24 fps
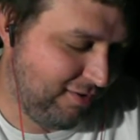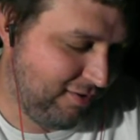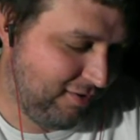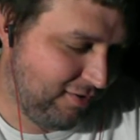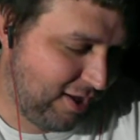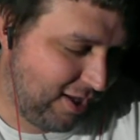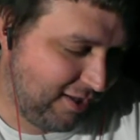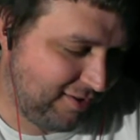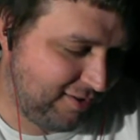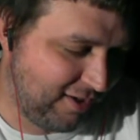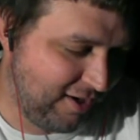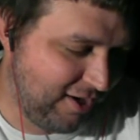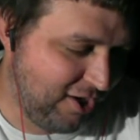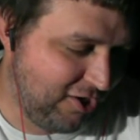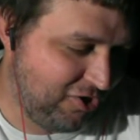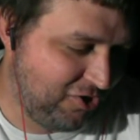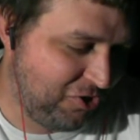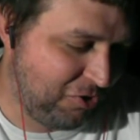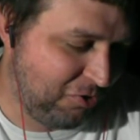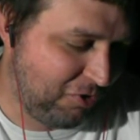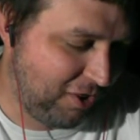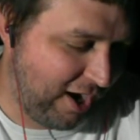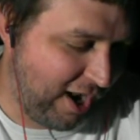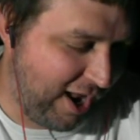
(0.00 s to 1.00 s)
That's an
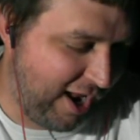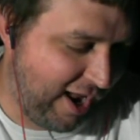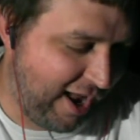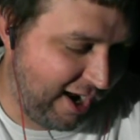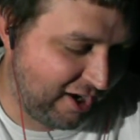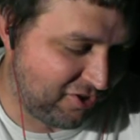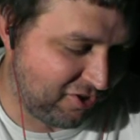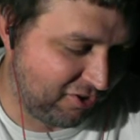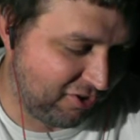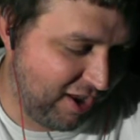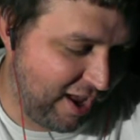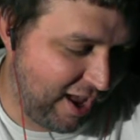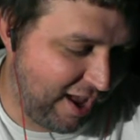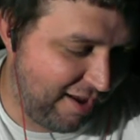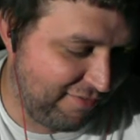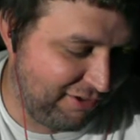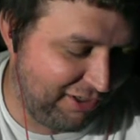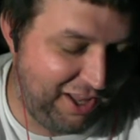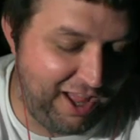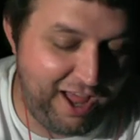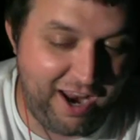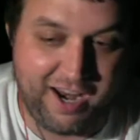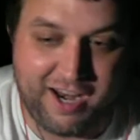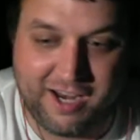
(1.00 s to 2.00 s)
issue that I actually have a
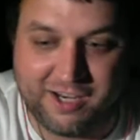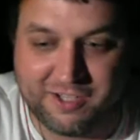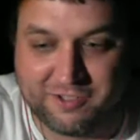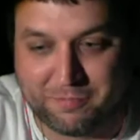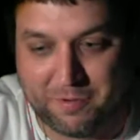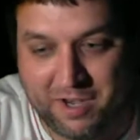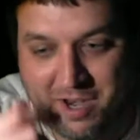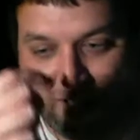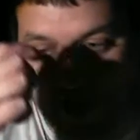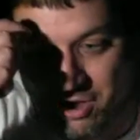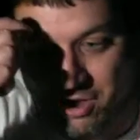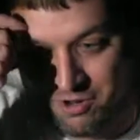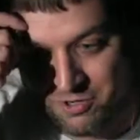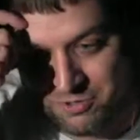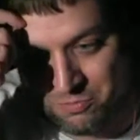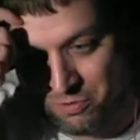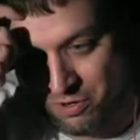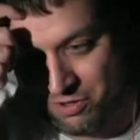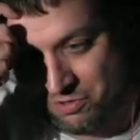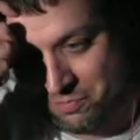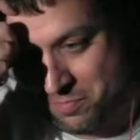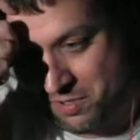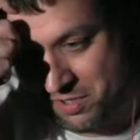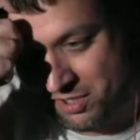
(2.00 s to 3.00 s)
lot of intimate knowledge
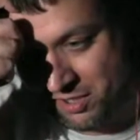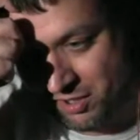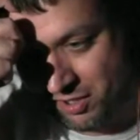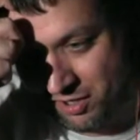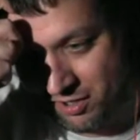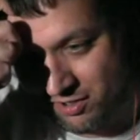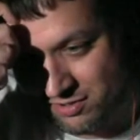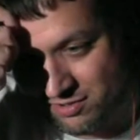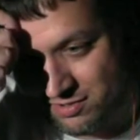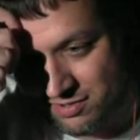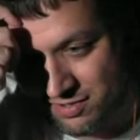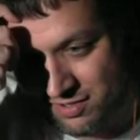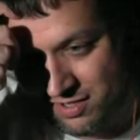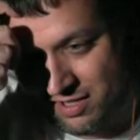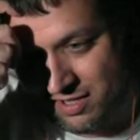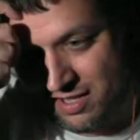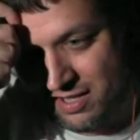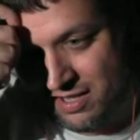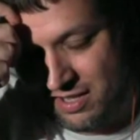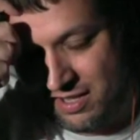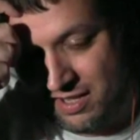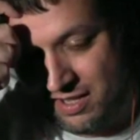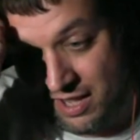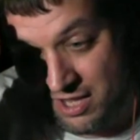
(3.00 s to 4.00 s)
with because,
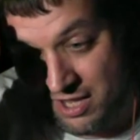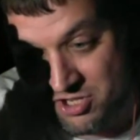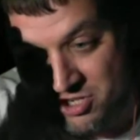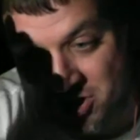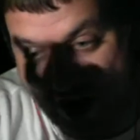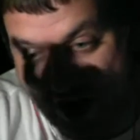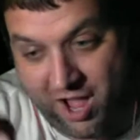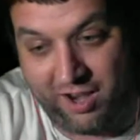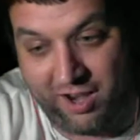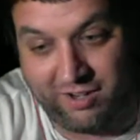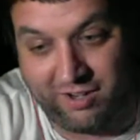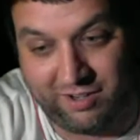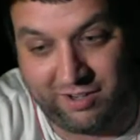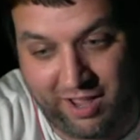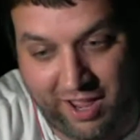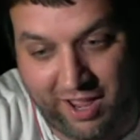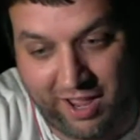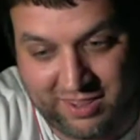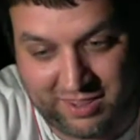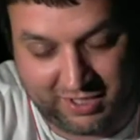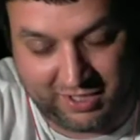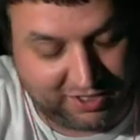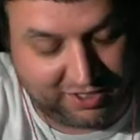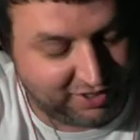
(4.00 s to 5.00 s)
and John,
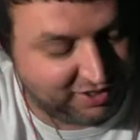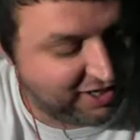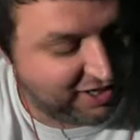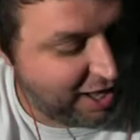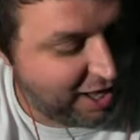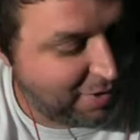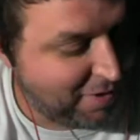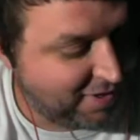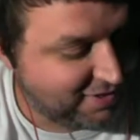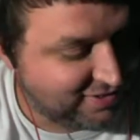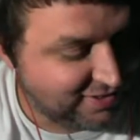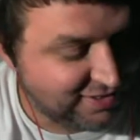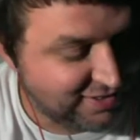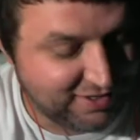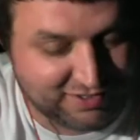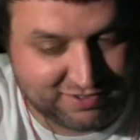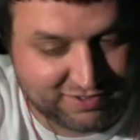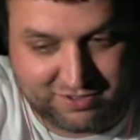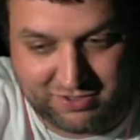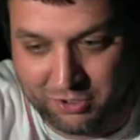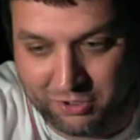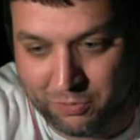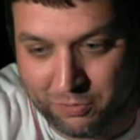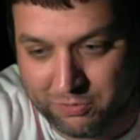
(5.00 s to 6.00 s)
I think, could comment to
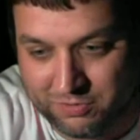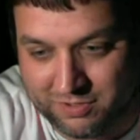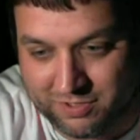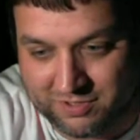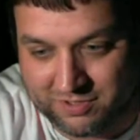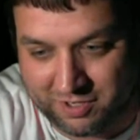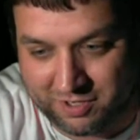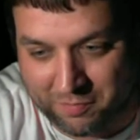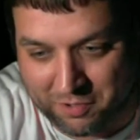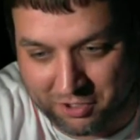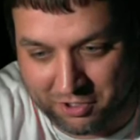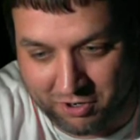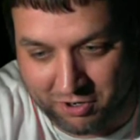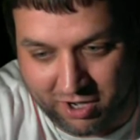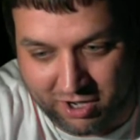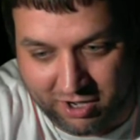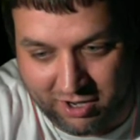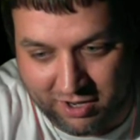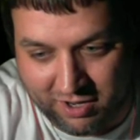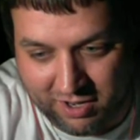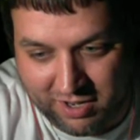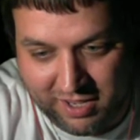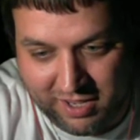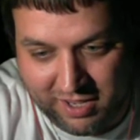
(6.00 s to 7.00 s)
this too to some
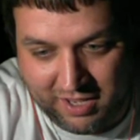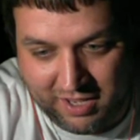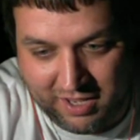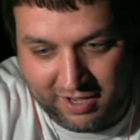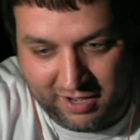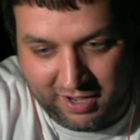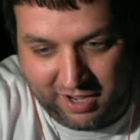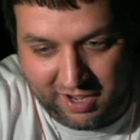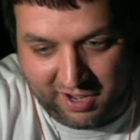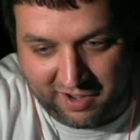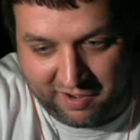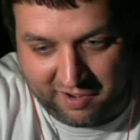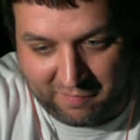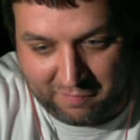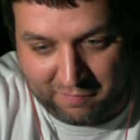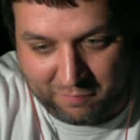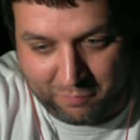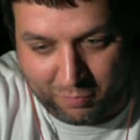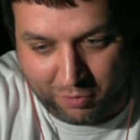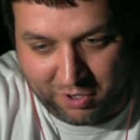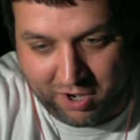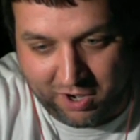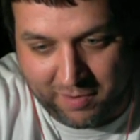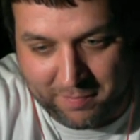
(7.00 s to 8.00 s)
degree.
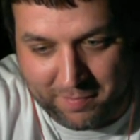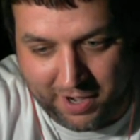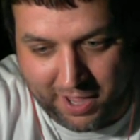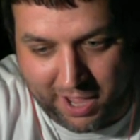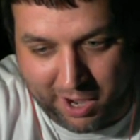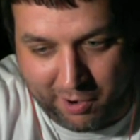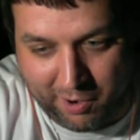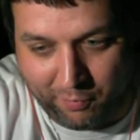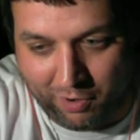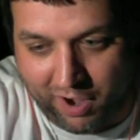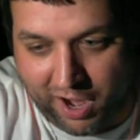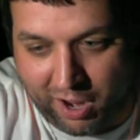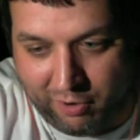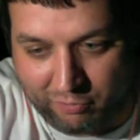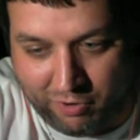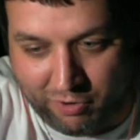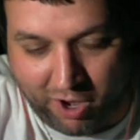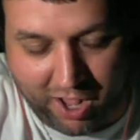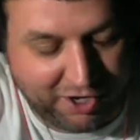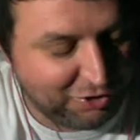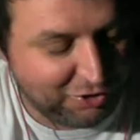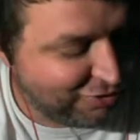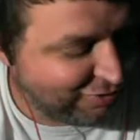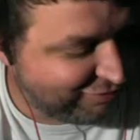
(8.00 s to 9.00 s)
When him and I were at
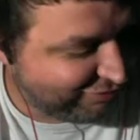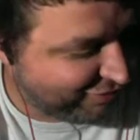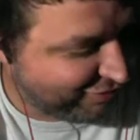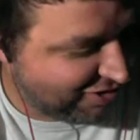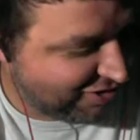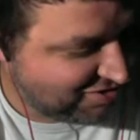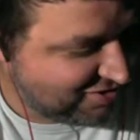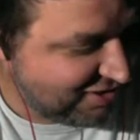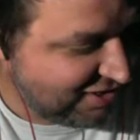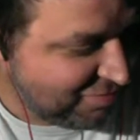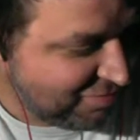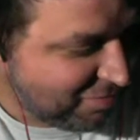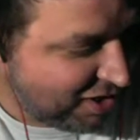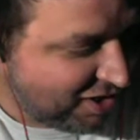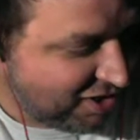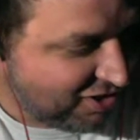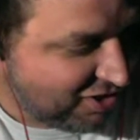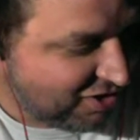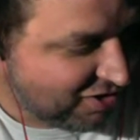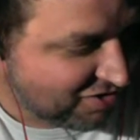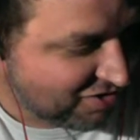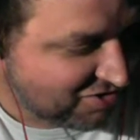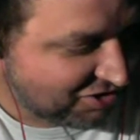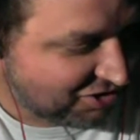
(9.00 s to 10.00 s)
Rider University many
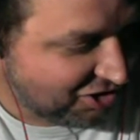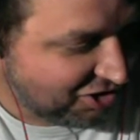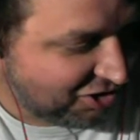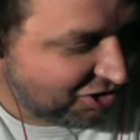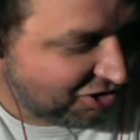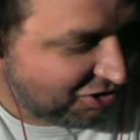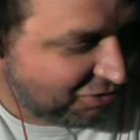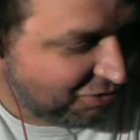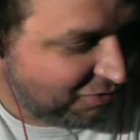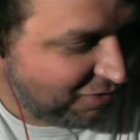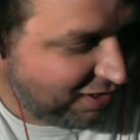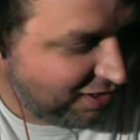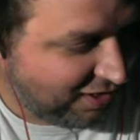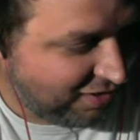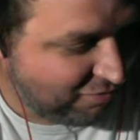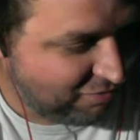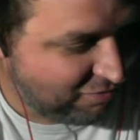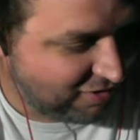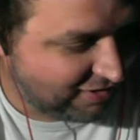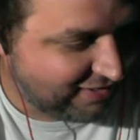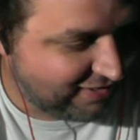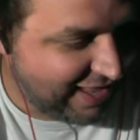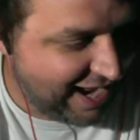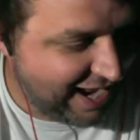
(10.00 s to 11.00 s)
years ago,
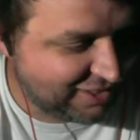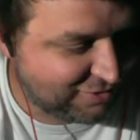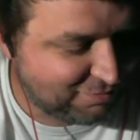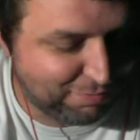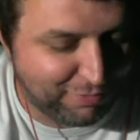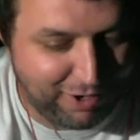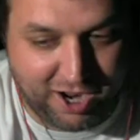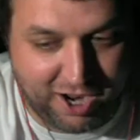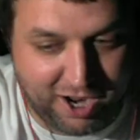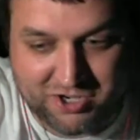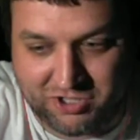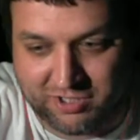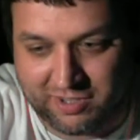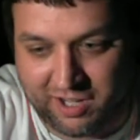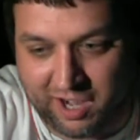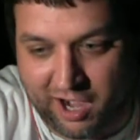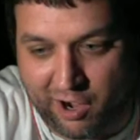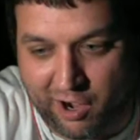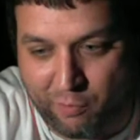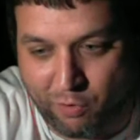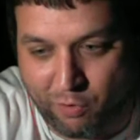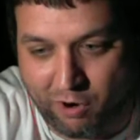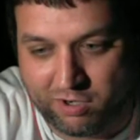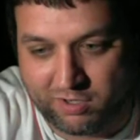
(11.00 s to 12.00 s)
the last project that
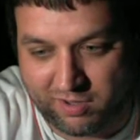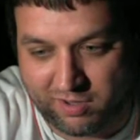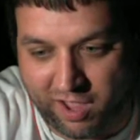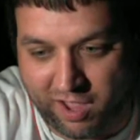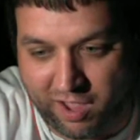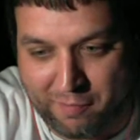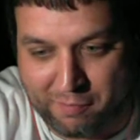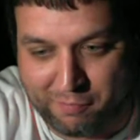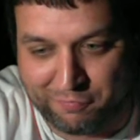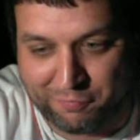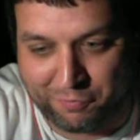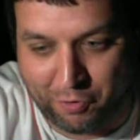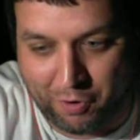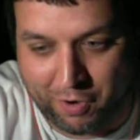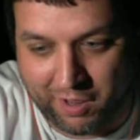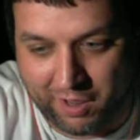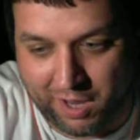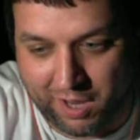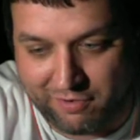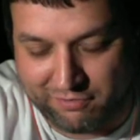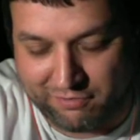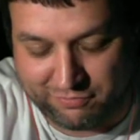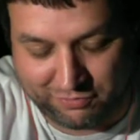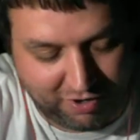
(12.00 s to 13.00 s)
I worked on before I
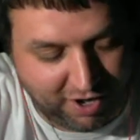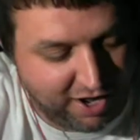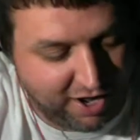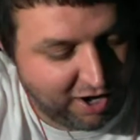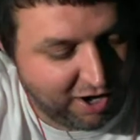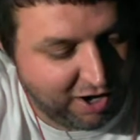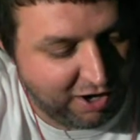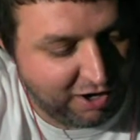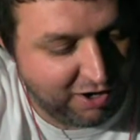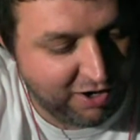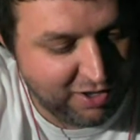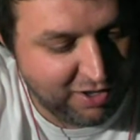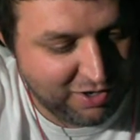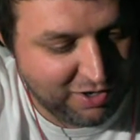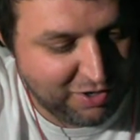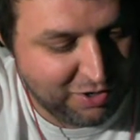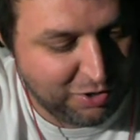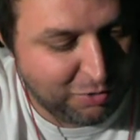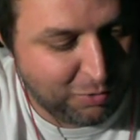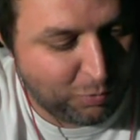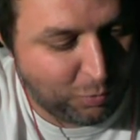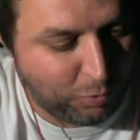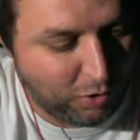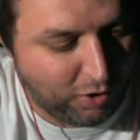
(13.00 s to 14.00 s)
left Rider
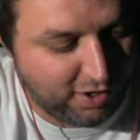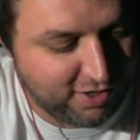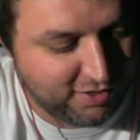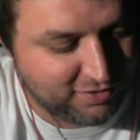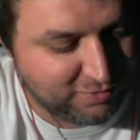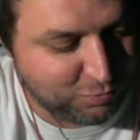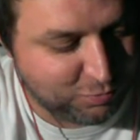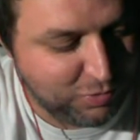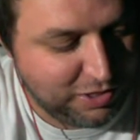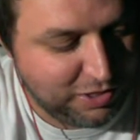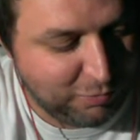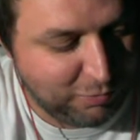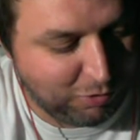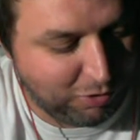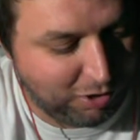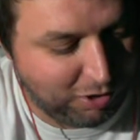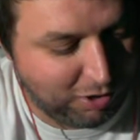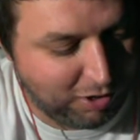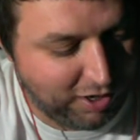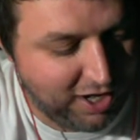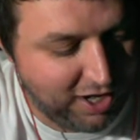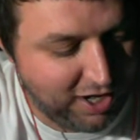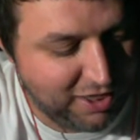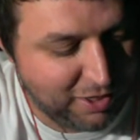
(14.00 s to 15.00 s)
was we
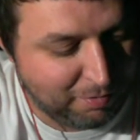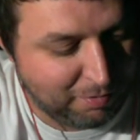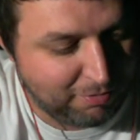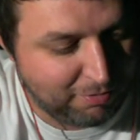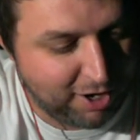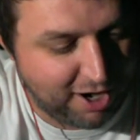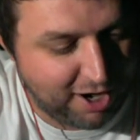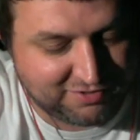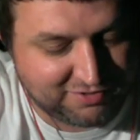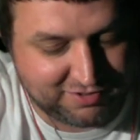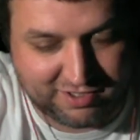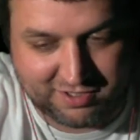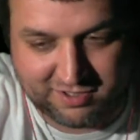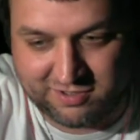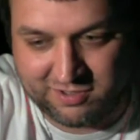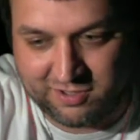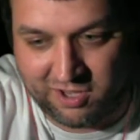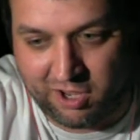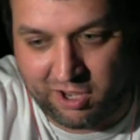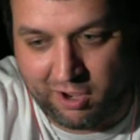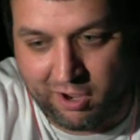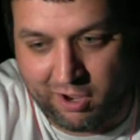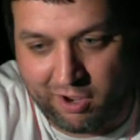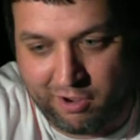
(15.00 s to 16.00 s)
were in the process
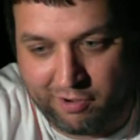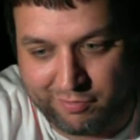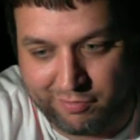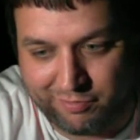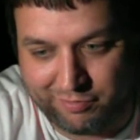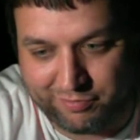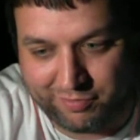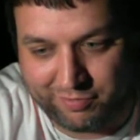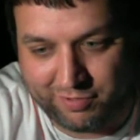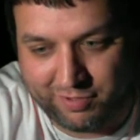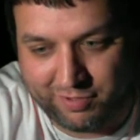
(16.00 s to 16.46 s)
of